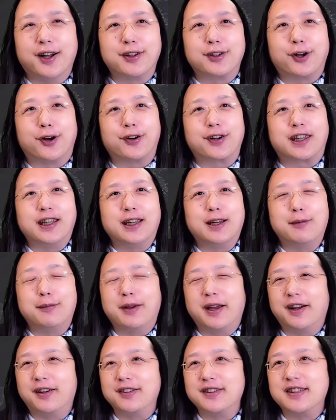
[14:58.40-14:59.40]
talking
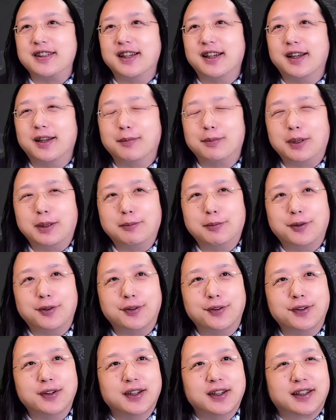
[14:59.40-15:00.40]
about
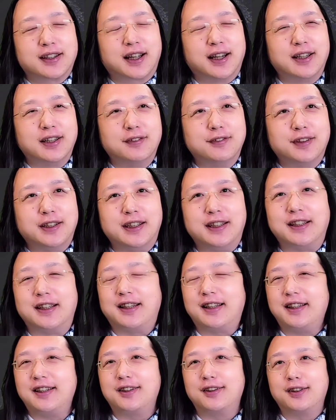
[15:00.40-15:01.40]
people kind of
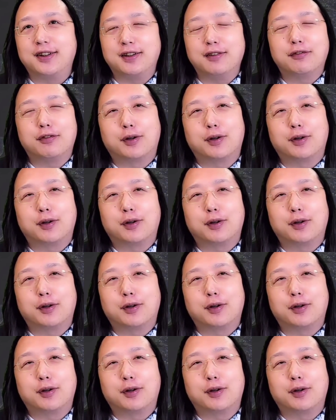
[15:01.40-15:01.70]
illegally